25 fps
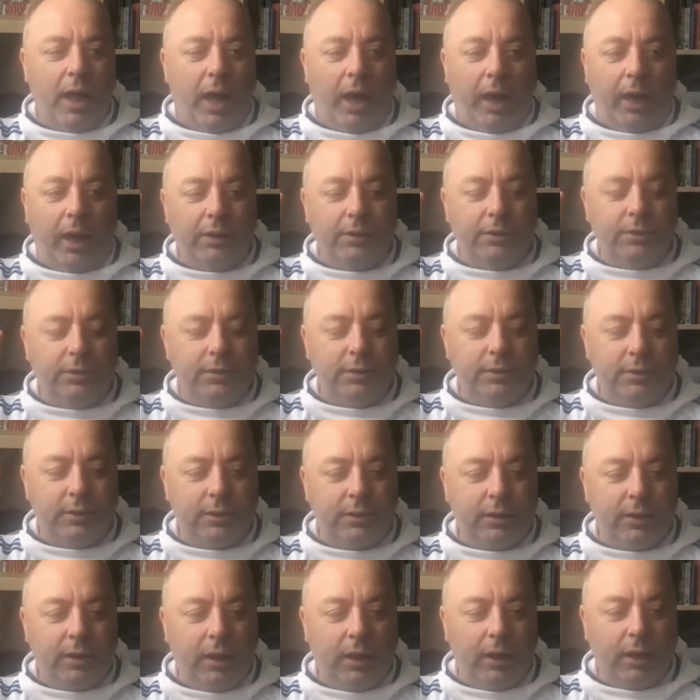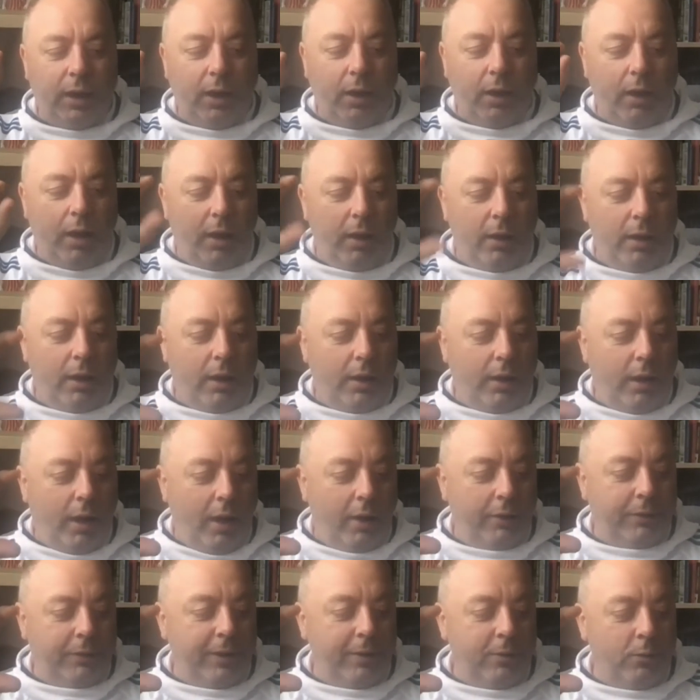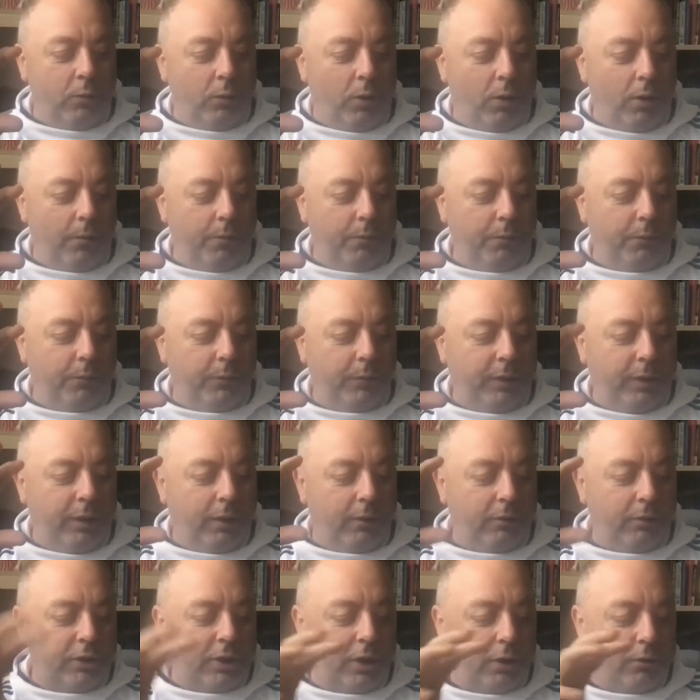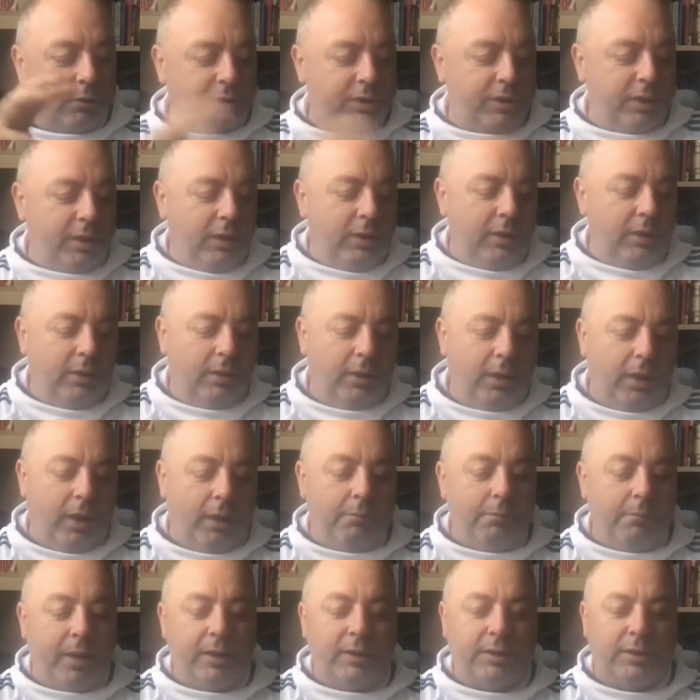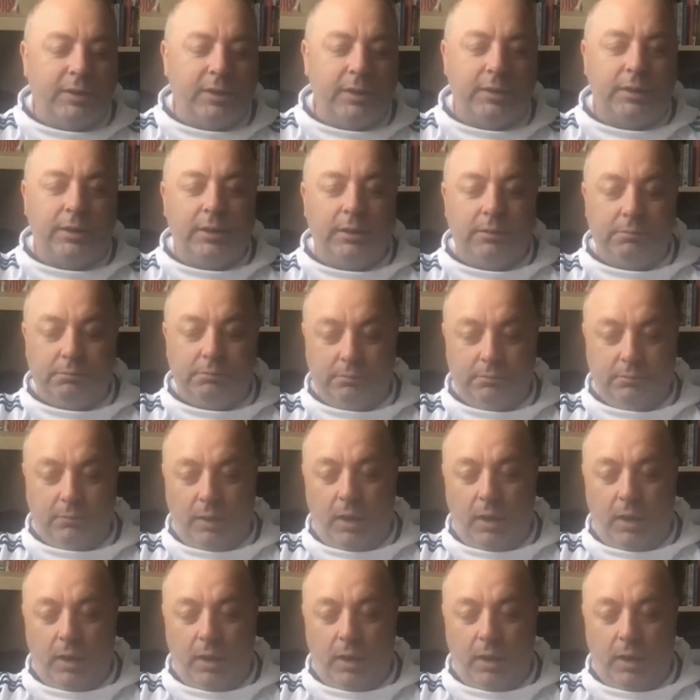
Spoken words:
And, you know, I think what, you know, Chelsea and Man City,